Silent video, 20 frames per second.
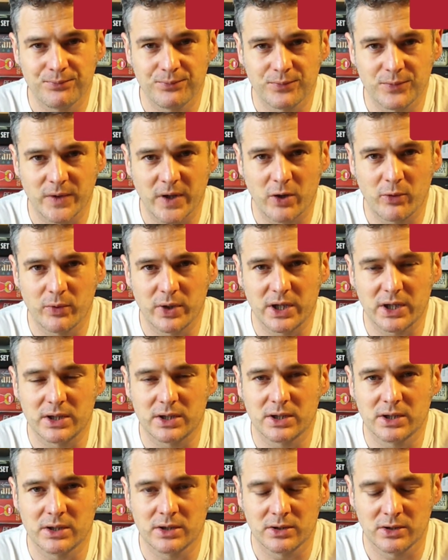Now we can
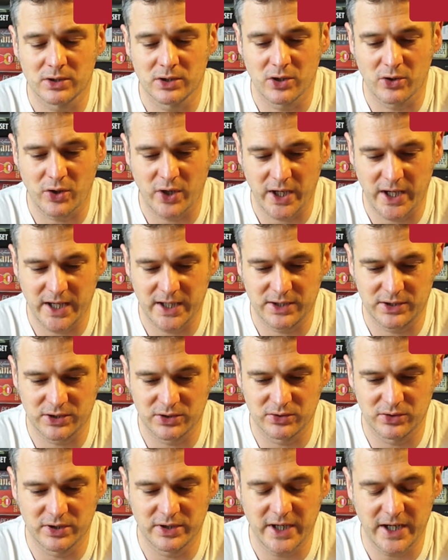look ahead to
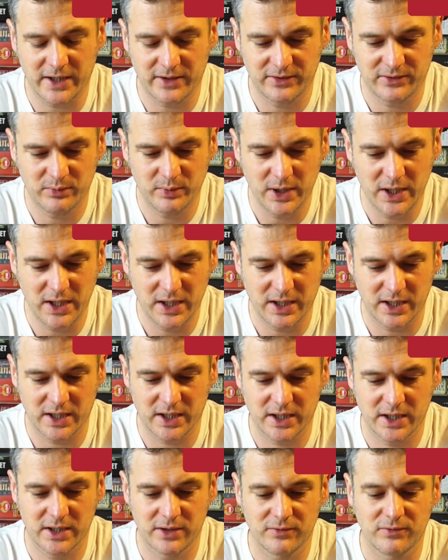next week,
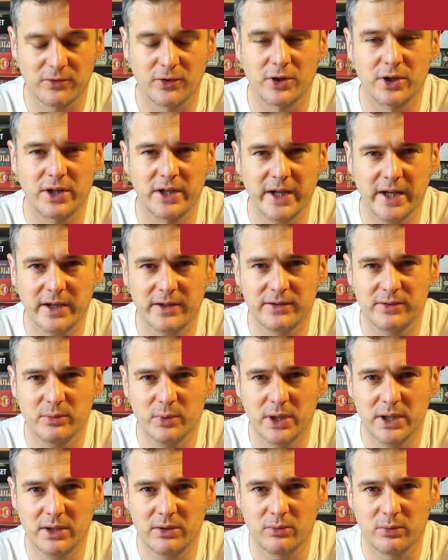and for next
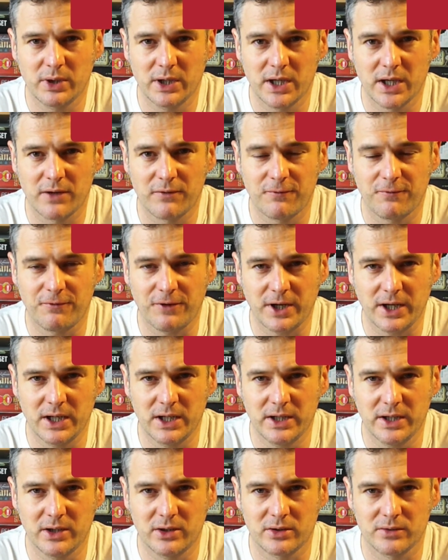week we have
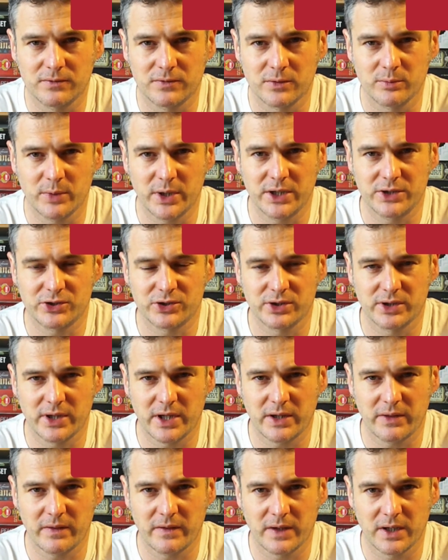finally confirmation
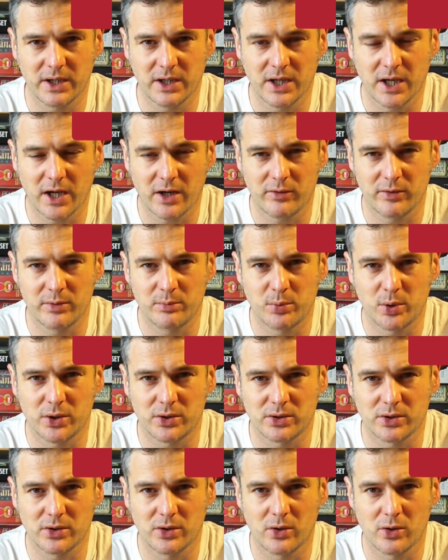that the Harry
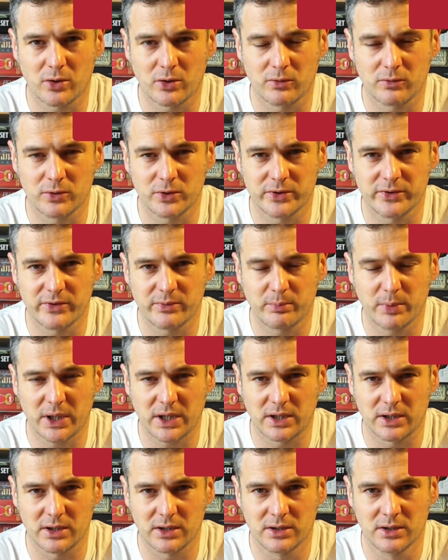Potter Hogwarts
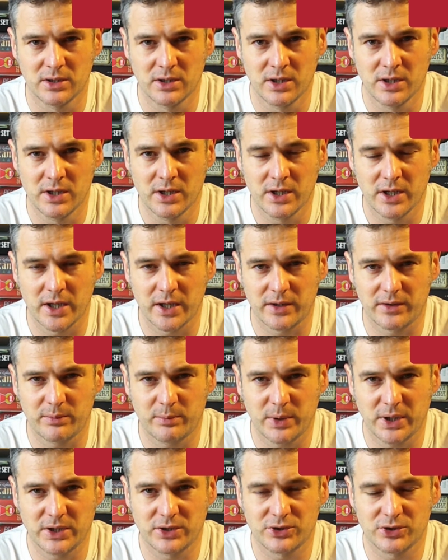Battle
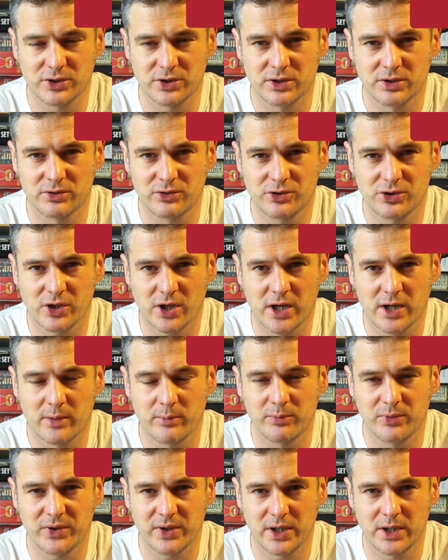expansion
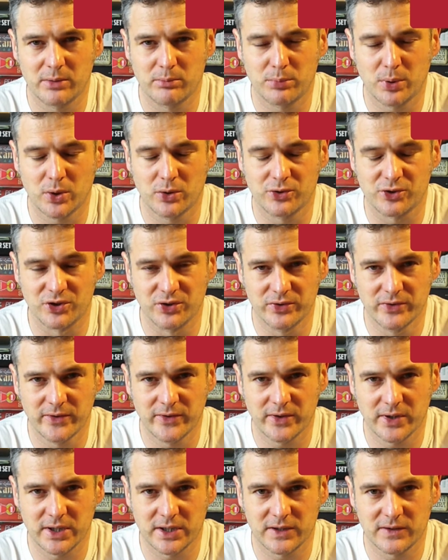Charms and
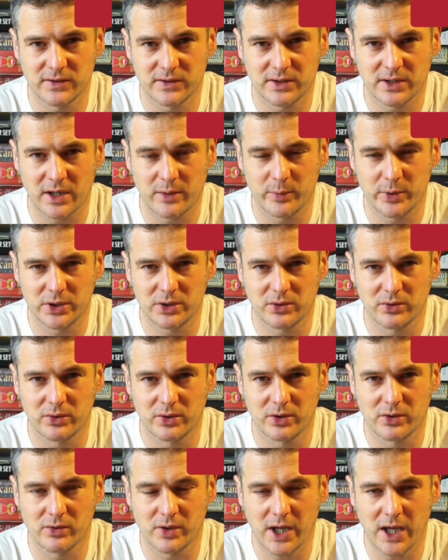Potions is coming to
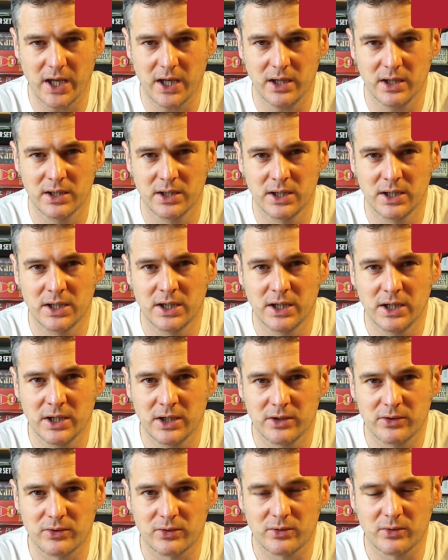the UK.
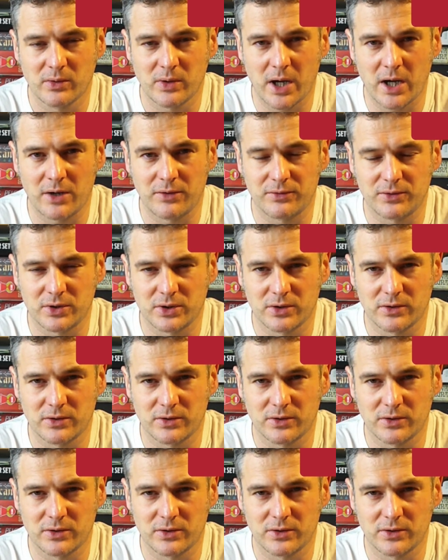So after